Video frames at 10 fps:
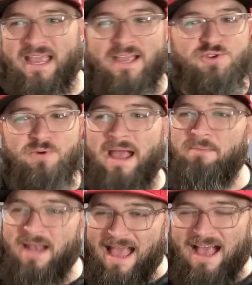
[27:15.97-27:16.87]
Andrew
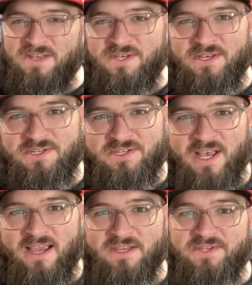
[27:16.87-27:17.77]
Abbott has his
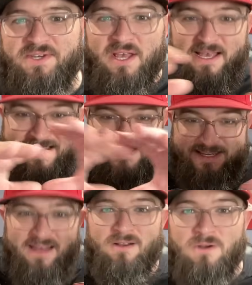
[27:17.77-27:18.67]
sights
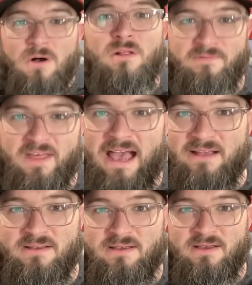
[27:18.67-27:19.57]
set on all of that.
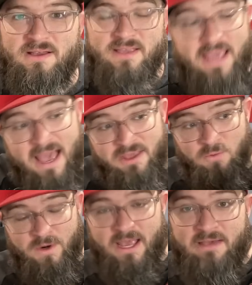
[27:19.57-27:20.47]
Yeah, you
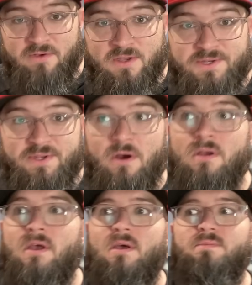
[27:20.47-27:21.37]
want to have a good
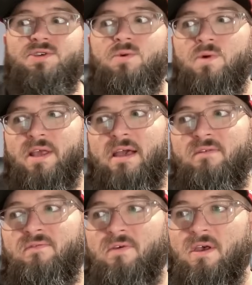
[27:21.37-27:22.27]
start, but you want to
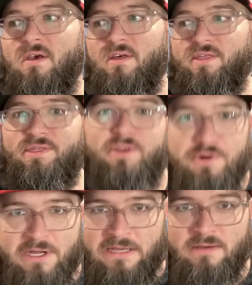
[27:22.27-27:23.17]
have
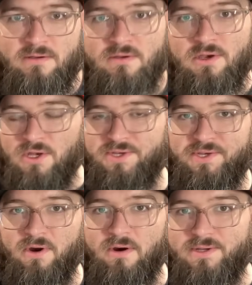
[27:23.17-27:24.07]
30 good
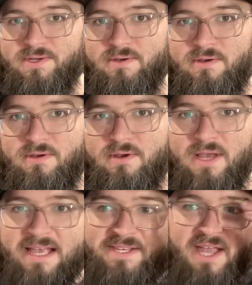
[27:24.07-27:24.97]
starts.
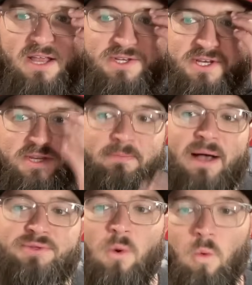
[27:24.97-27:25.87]
It's not just
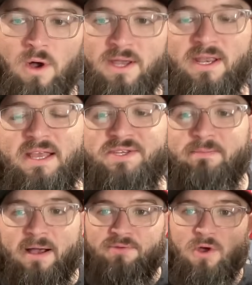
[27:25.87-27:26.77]
about the one, it's
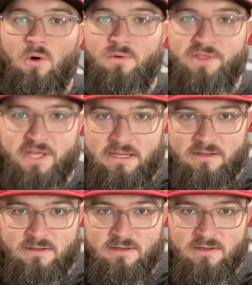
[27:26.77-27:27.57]
about the whole thing.